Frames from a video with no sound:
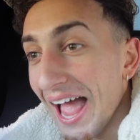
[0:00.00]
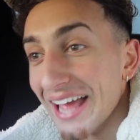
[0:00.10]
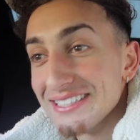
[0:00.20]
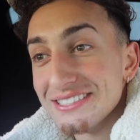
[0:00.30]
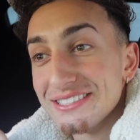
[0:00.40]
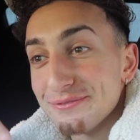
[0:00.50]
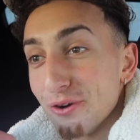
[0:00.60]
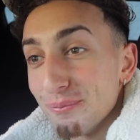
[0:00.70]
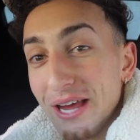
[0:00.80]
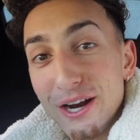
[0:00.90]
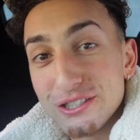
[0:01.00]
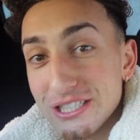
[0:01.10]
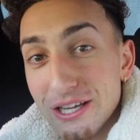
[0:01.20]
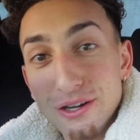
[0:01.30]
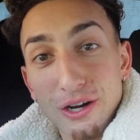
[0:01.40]
And from there,
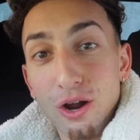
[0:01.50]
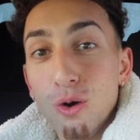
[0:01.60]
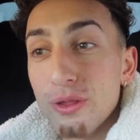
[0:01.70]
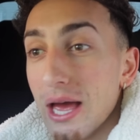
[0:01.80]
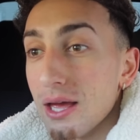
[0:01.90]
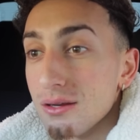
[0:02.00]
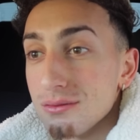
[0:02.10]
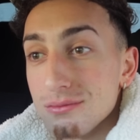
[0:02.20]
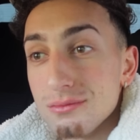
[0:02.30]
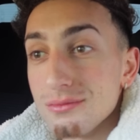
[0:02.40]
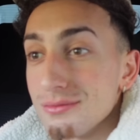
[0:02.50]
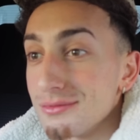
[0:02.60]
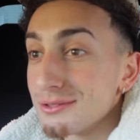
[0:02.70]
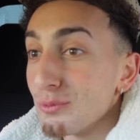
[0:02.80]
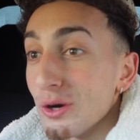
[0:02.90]
she's gonna know that
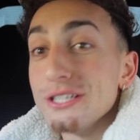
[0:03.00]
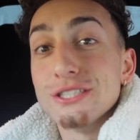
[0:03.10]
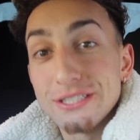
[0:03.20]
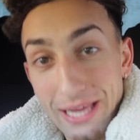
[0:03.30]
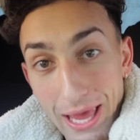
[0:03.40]
what just